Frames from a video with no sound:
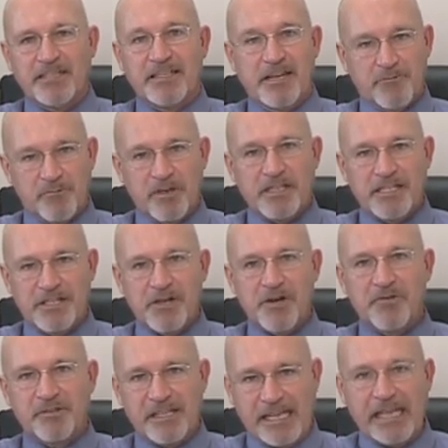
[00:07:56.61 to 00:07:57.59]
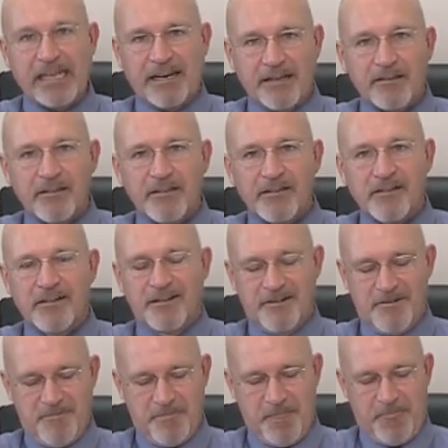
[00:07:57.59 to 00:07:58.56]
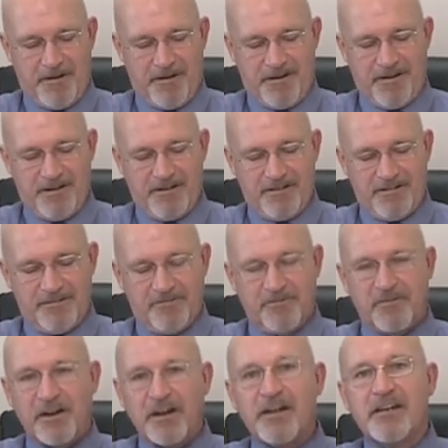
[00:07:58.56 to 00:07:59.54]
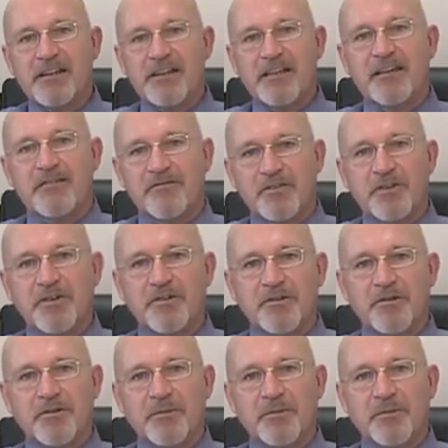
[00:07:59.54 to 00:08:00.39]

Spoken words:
They really don't get it. Very few